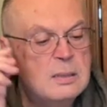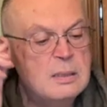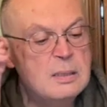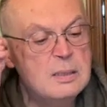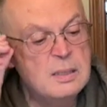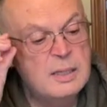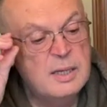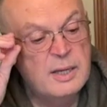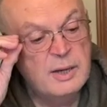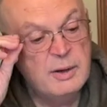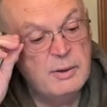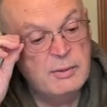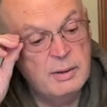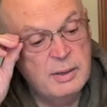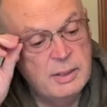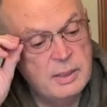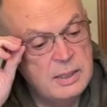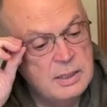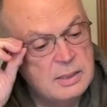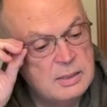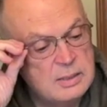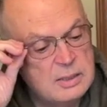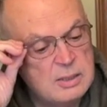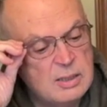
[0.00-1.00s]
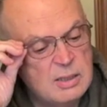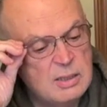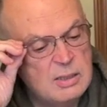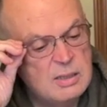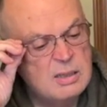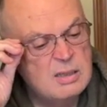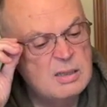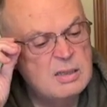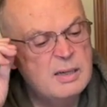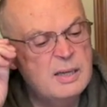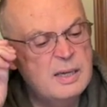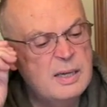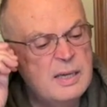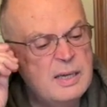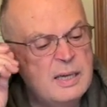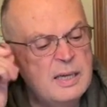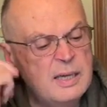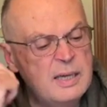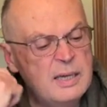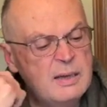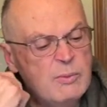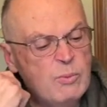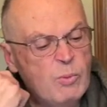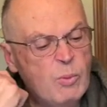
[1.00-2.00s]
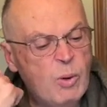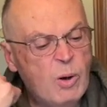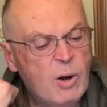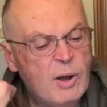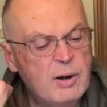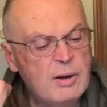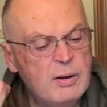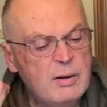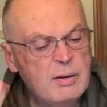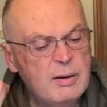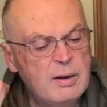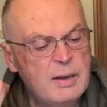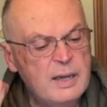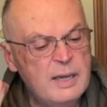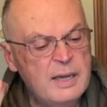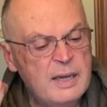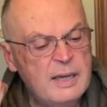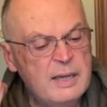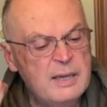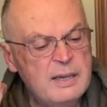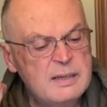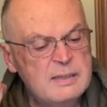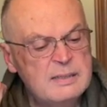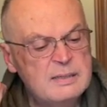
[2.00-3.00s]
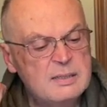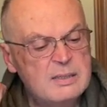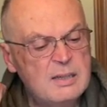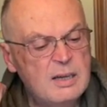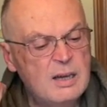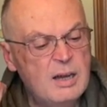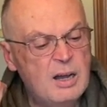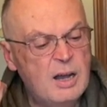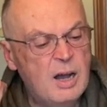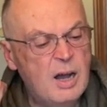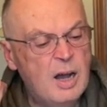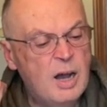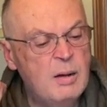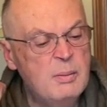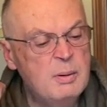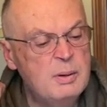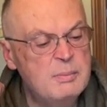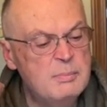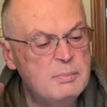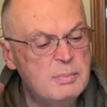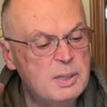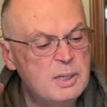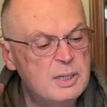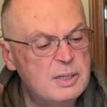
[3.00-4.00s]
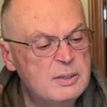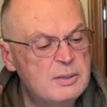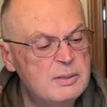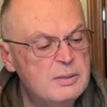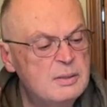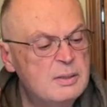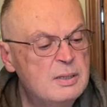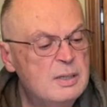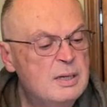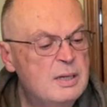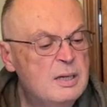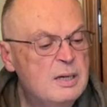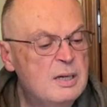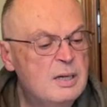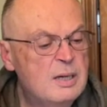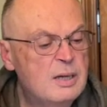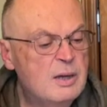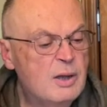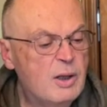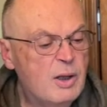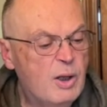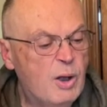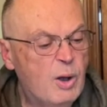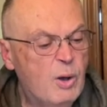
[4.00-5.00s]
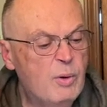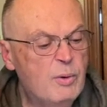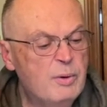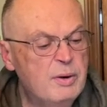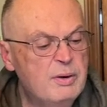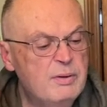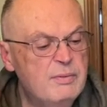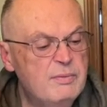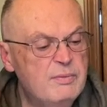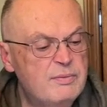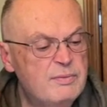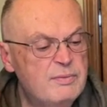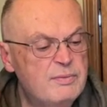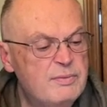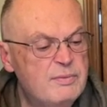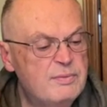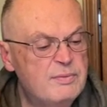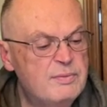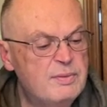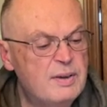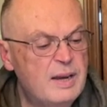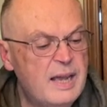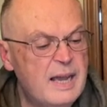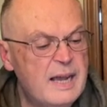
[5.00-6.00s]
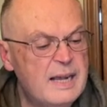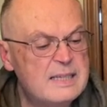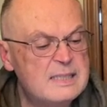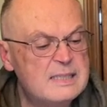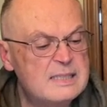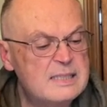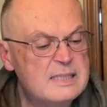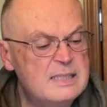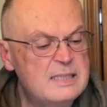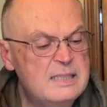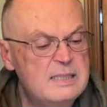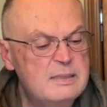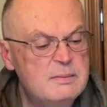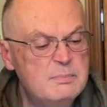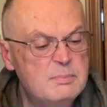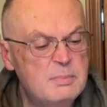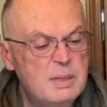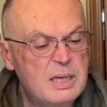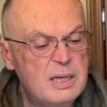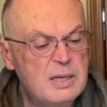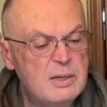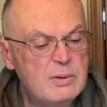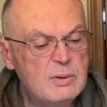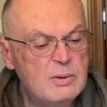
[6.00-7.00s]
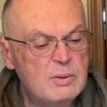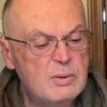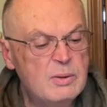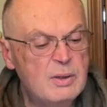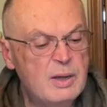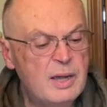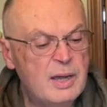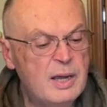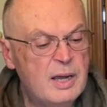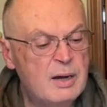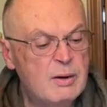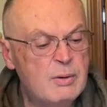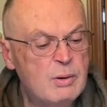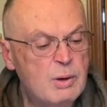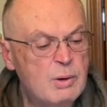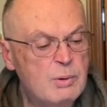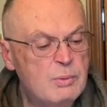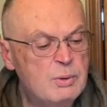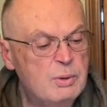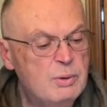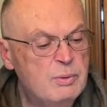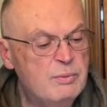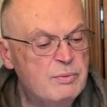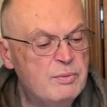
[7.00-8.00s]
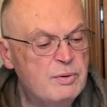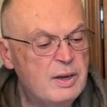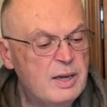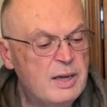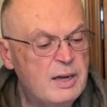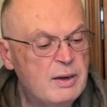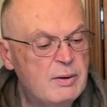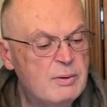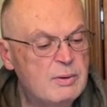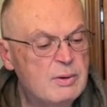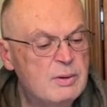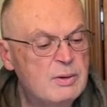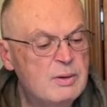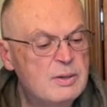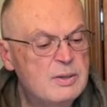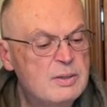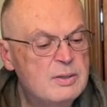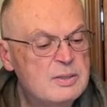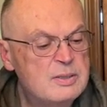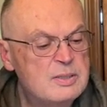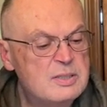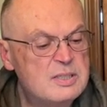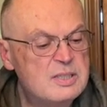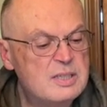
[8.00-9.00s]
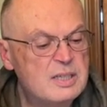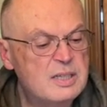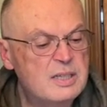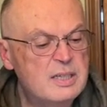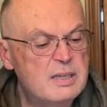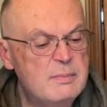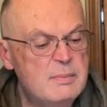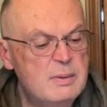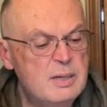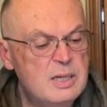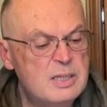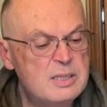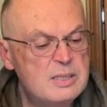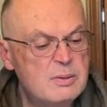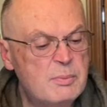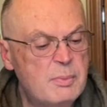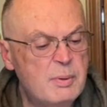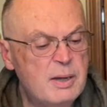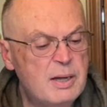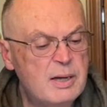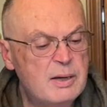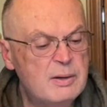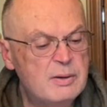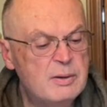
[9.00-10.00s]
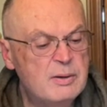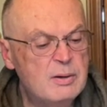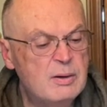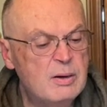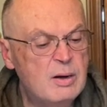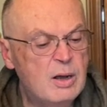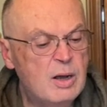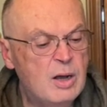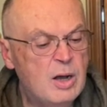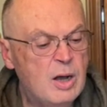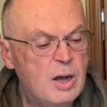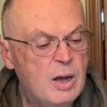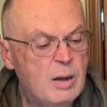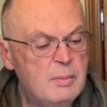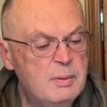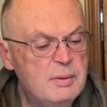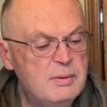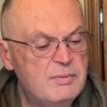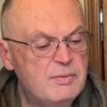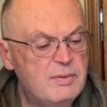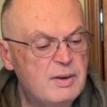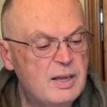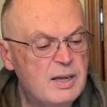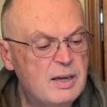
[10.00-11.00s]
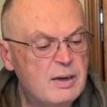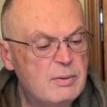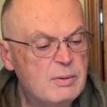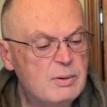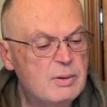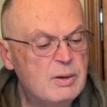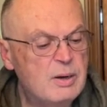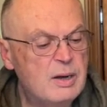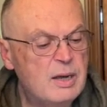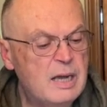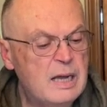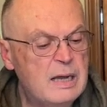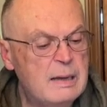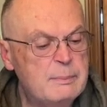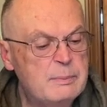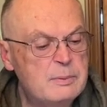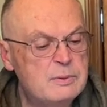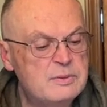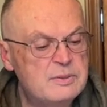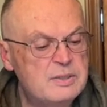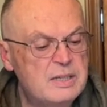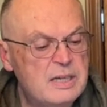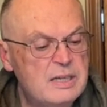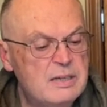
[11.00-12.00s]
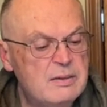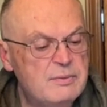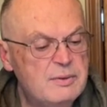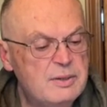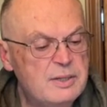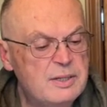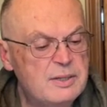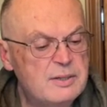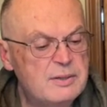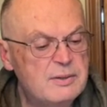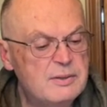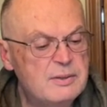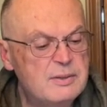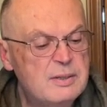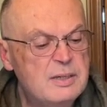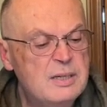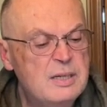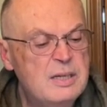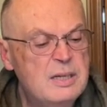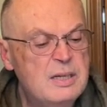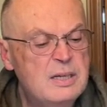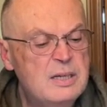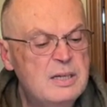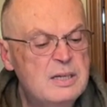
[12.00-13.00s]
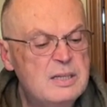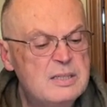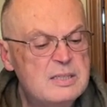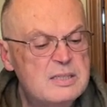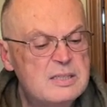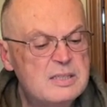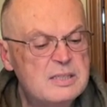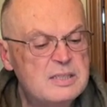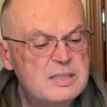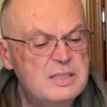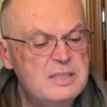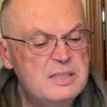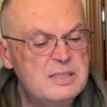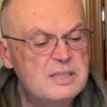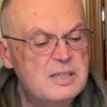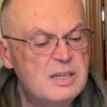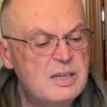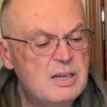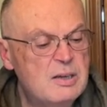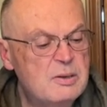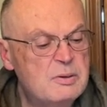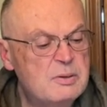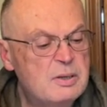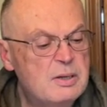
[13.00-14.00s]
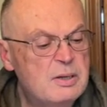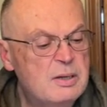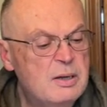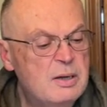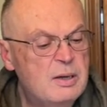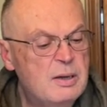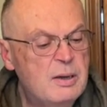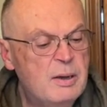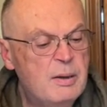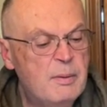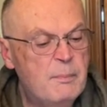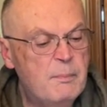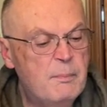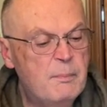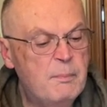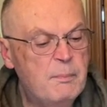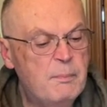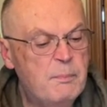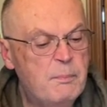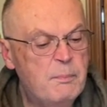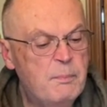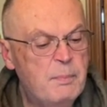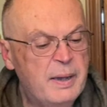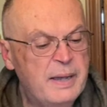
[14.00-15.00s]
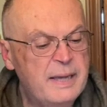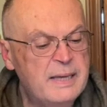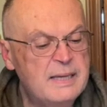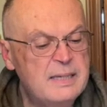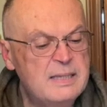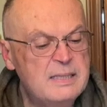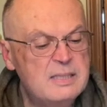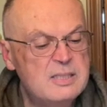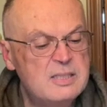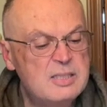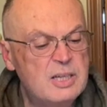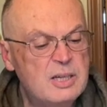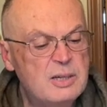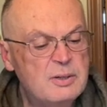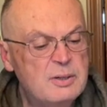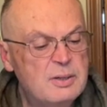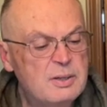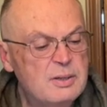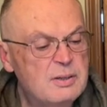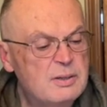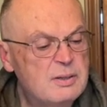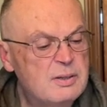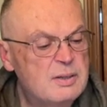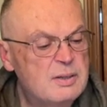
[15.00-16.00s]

Ingredients are water, eggs, almond butter, golden flaxseed meal, arrowroot flour, psyllium husk powder, almond flour, apple cider vinegar, sea salt, baking soda,